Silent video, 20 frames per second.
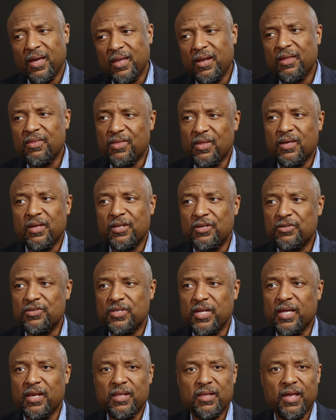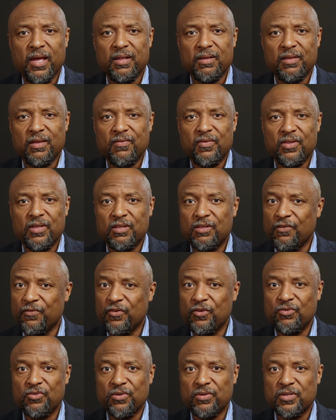And I think understanding that, given that the
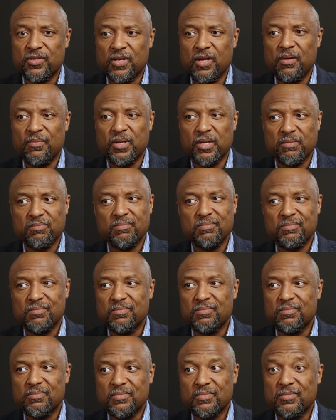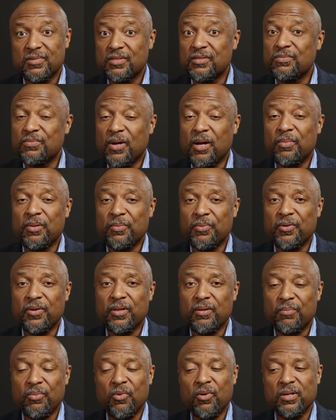future is coming, probably
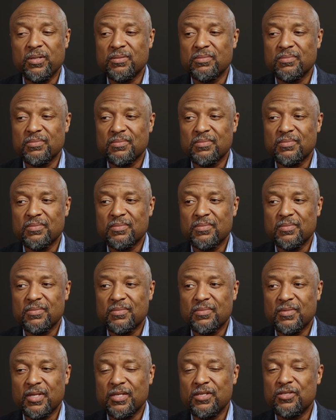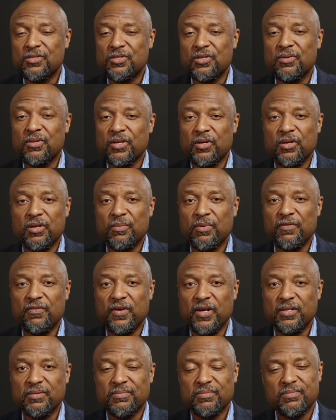pretty important and it's certainly going to be
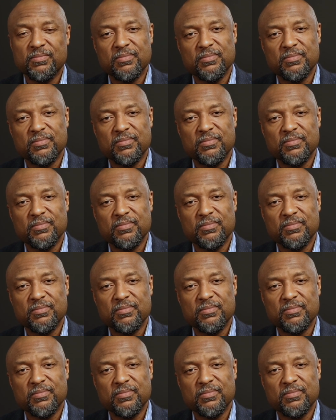fun.